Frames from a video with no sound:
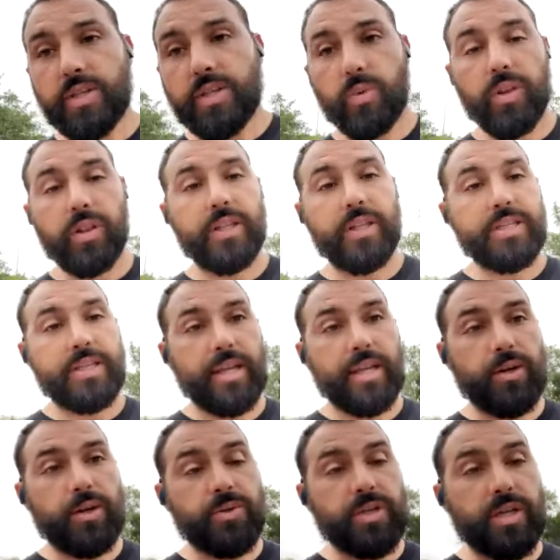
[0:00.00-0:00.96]
where the listening
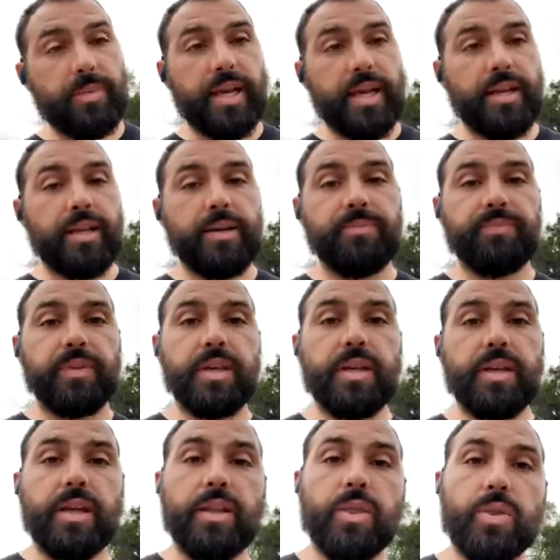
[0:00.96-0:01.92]
ears come in handy.
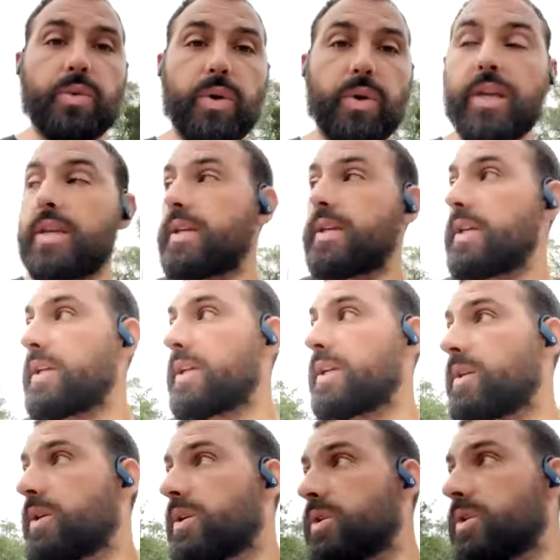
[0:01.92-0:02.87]
In 3,
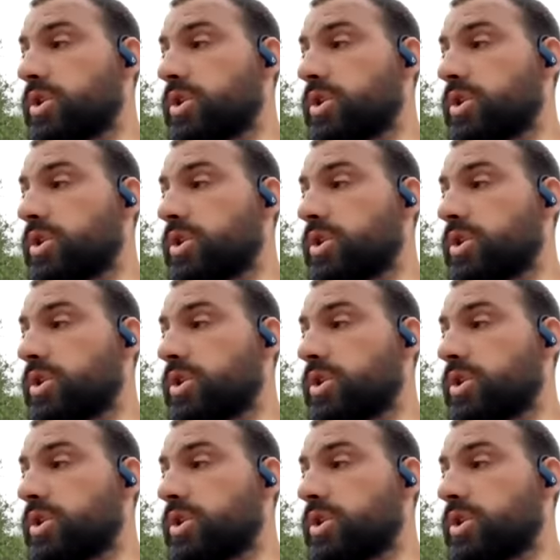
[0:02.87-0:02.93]
2,